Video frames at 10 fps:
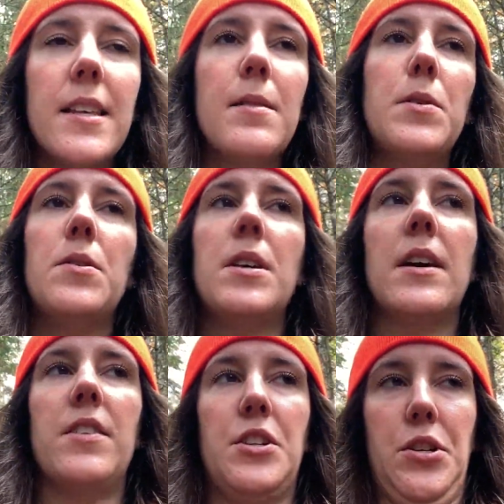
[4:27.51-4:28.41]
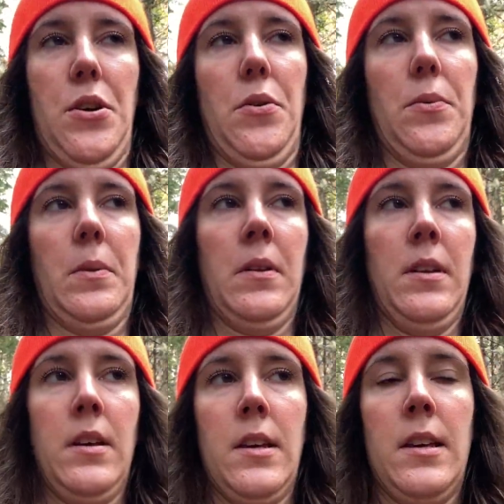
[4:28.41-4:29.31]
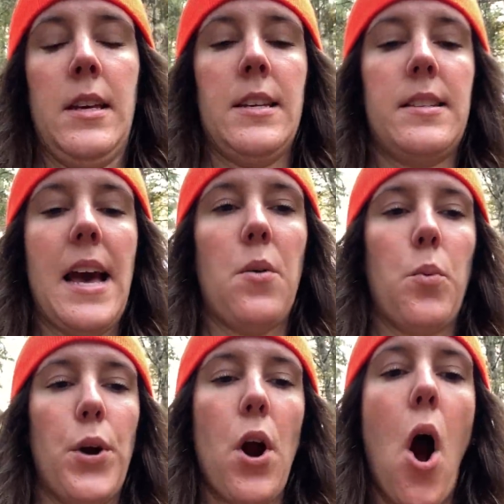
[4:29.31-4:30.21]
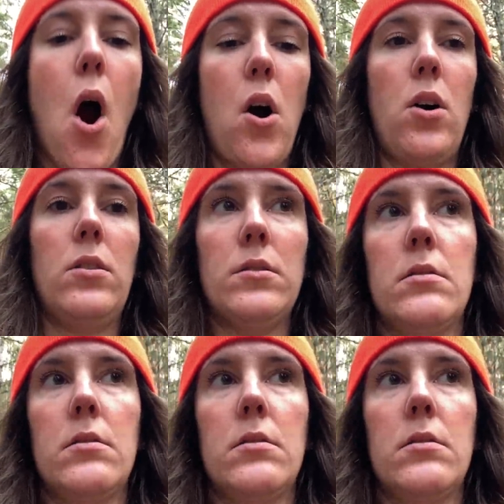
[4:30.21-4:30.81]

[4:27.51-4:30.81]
of the beauty of it too, is that we're all